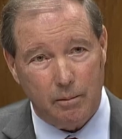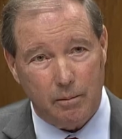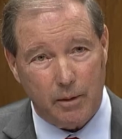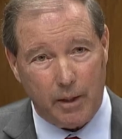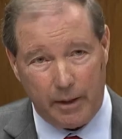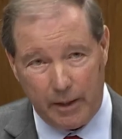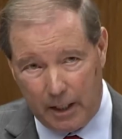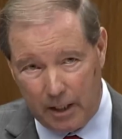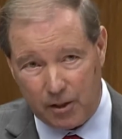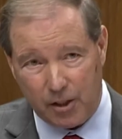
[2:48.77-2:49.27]

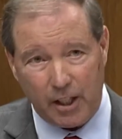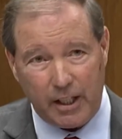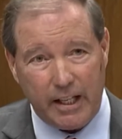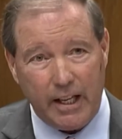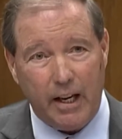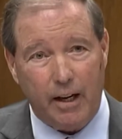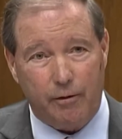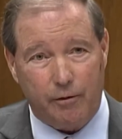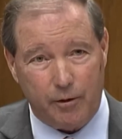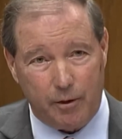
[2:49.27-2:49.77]
Then that's a
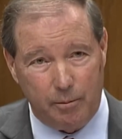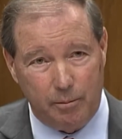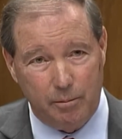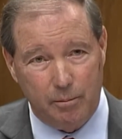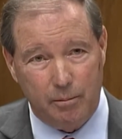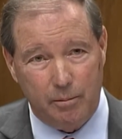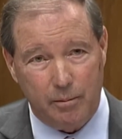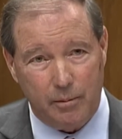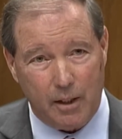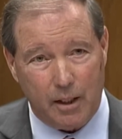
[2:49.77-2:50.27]
gift.
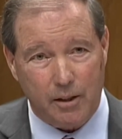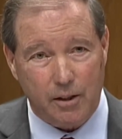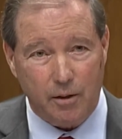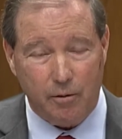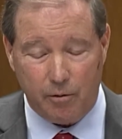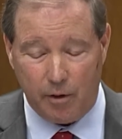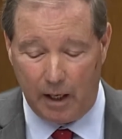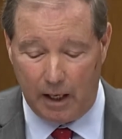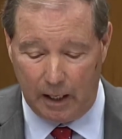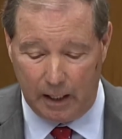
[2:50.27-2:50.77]
That's
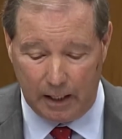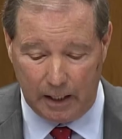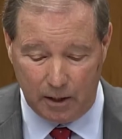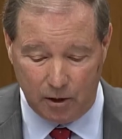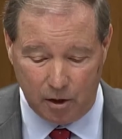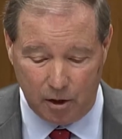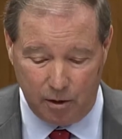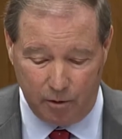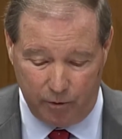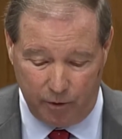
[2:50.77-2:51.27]
in
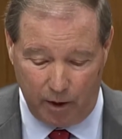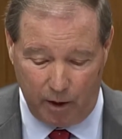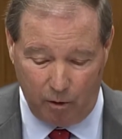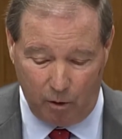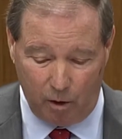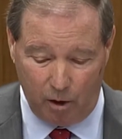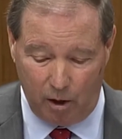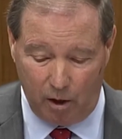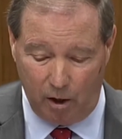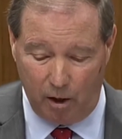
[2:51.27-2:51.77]
violation of
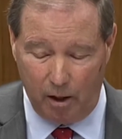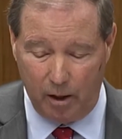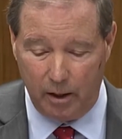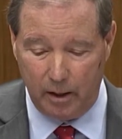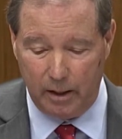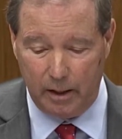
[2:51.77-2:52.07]
federal law.